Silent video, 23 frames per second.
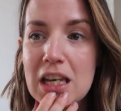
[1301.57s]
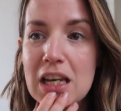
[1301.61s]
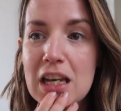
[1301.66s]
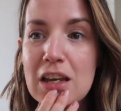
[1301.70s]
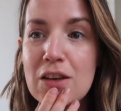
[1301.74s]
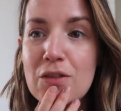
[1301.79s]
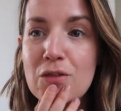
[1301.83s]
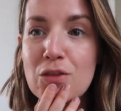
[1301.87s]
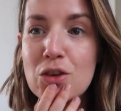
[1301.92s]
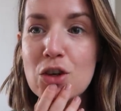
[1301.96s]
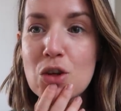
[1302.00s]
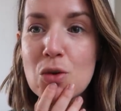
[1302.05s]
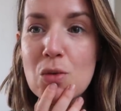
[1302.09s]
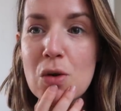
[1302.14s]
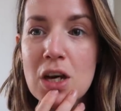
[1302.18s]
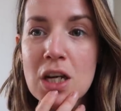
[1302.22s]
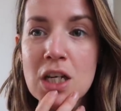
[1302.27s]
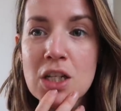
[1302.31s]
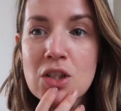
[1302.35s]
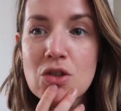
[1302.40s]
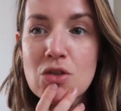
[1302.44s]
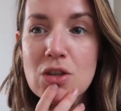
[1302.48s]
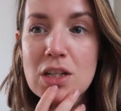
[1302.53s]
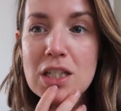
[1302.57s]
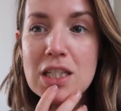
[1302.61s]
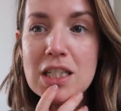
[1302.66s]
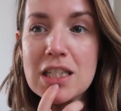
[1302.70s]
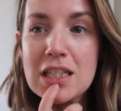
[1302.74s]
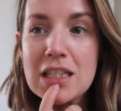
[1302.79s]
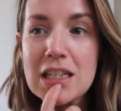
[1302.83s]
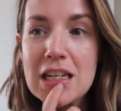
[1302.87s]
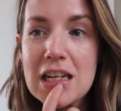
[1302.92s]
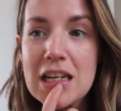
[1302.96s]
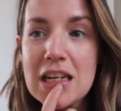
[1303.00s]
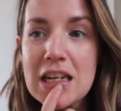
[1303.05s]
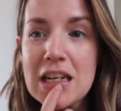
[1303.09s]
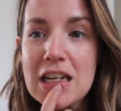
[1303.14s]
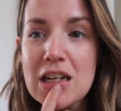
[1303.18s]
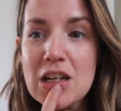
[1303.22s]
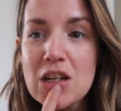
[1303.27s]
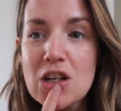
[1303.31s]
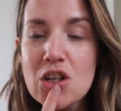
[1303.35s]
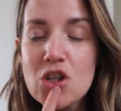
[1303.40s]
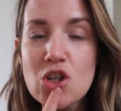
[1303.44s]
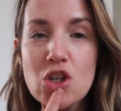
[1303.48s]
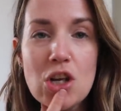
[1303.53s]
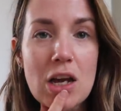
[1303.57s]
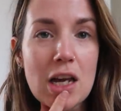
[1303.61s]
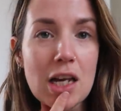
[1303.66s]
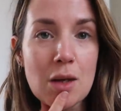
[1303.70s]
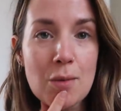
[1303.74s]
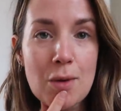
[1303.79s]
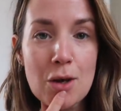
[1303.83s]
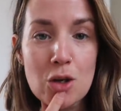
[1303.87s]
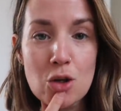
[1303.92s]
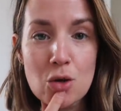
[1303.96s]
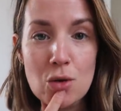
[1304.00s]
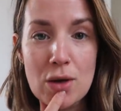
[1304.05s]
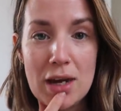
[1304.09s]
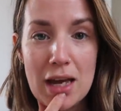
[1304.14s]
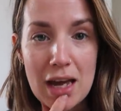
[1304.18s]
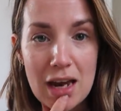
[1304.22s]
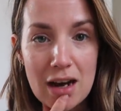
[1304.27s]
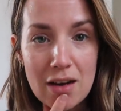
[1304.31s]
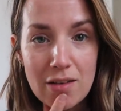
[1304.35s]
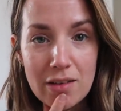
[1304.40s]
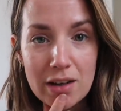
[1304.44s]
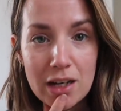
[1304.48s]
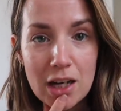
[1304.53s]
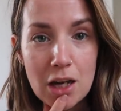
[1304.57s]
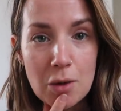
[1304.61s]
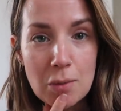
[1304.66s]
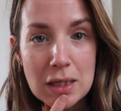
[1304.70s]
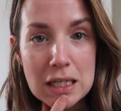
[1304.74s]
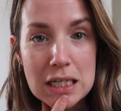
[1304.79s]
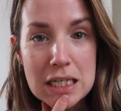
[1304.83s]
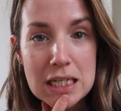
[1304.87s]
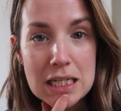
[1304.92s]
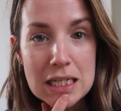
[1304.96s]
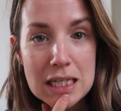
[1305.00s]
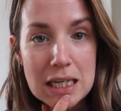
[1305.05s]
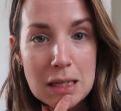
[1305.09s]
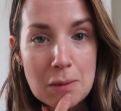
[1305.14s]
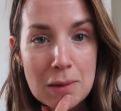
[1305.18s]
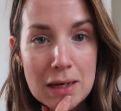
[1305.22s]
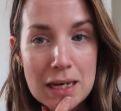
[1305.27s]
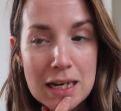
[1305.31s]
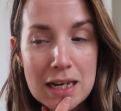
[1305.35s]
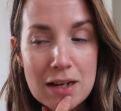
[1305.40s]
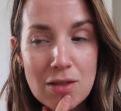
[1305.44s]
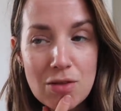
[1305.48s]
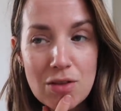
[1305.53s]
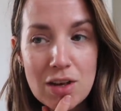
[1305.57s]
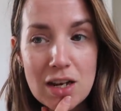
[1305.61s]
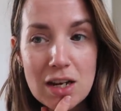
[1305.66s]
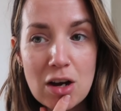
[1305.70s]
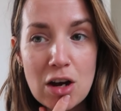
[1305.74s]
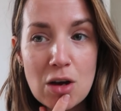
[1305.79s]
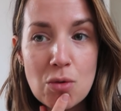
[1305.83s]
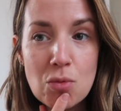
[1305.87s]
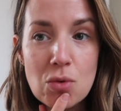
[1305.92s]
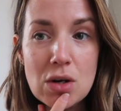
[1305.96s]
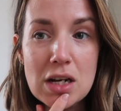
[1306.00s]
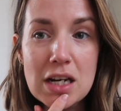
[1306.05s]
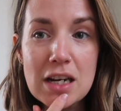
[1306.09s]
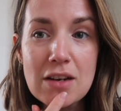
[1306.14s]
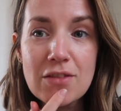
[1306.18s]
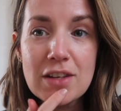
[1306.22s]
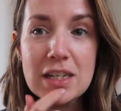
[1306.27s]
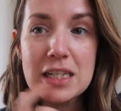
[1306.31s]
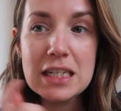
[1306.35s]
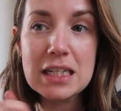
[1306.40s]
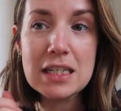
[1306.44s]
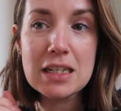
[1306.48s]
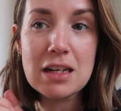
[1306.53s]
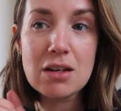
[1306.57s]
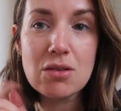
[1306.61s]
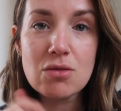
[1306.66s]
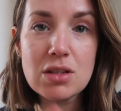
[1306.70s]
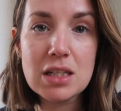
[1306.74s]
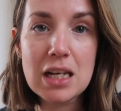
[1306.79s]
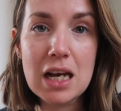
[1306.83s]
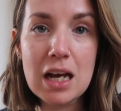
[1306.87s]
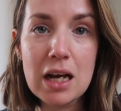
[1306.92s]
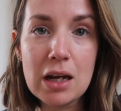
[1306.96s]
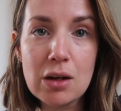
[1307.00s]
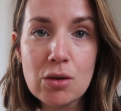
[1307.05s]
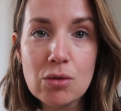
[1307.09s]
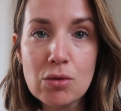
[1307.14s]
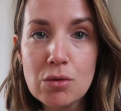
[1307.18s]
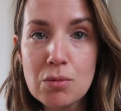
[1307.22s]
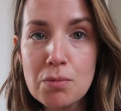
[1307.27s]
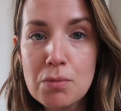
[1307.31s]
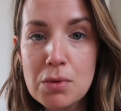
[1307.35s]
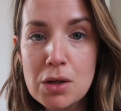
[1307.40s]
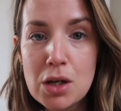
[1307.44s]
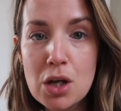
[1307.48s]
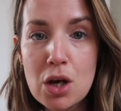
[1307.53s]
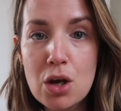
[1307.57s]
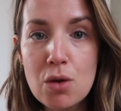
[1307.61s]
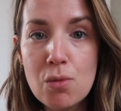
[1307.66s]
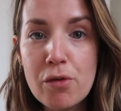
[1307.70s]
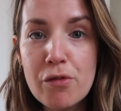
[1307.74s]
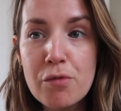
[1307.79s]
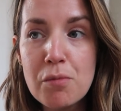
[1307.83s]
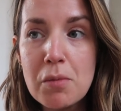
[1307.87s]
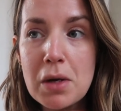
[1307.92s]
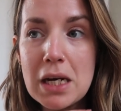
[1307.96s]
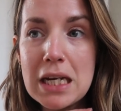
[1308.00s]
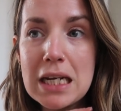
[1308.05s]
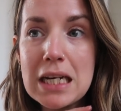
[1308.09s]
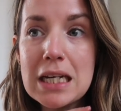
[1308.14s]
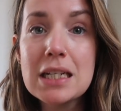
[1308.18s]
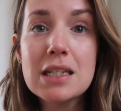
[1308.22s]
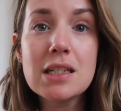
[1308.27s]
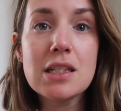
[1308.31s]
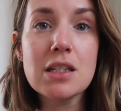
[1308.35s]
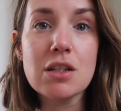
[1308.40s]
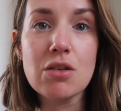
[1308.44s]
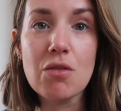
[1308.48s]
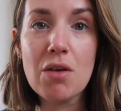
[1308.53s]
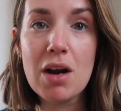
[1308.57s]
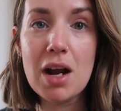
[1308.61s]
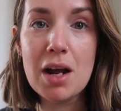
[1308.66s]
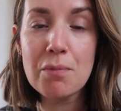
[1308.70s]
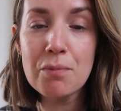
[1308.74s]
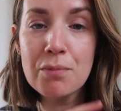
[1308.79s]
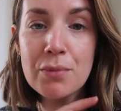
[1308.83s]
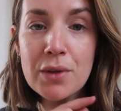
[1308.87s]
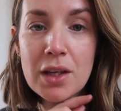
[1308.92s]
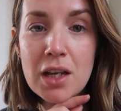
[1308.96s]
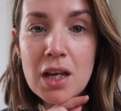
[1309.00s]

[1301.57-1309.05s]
If you are interested in chatting about your hair and coming to see me, then I will leave the details down below of my Instagram.